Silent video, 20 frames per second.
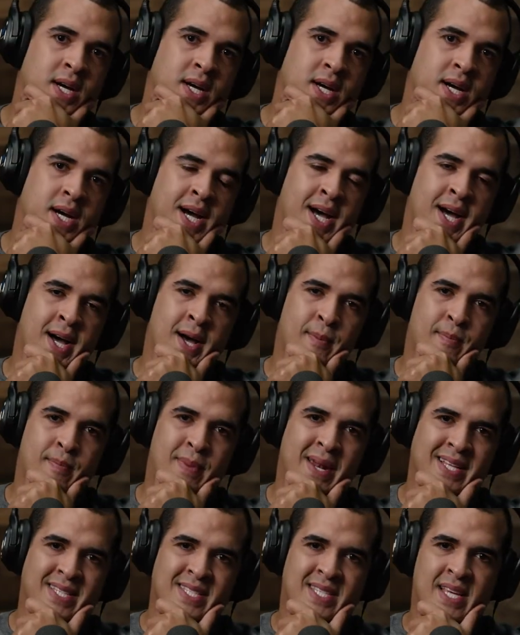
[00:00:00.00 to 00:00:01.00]
But
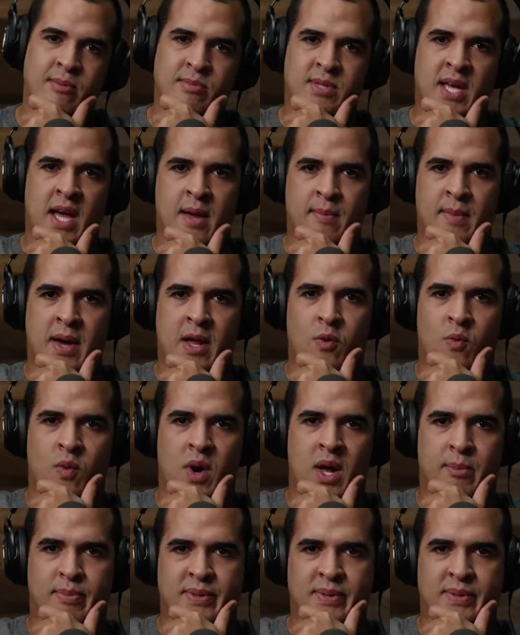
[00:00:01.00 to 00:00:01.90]
at the same time, I don't want to